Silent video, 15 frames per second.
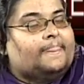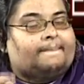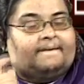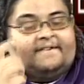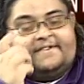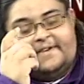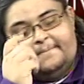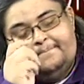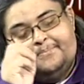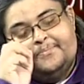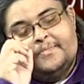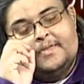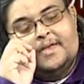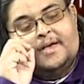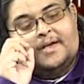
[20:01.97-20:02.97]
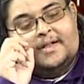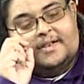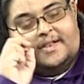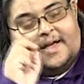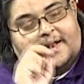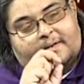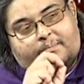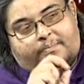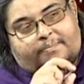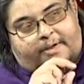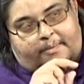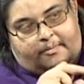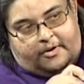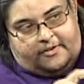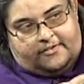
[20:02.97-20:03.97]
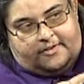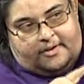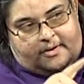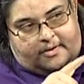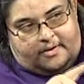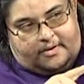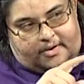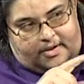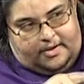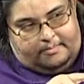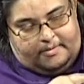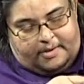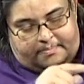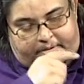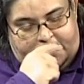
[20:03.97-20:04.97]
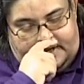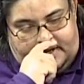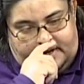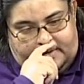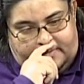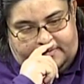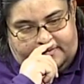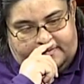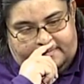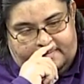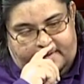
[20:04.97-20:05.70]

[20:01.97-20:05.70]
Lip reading: You see, that demolition, the McBurney house,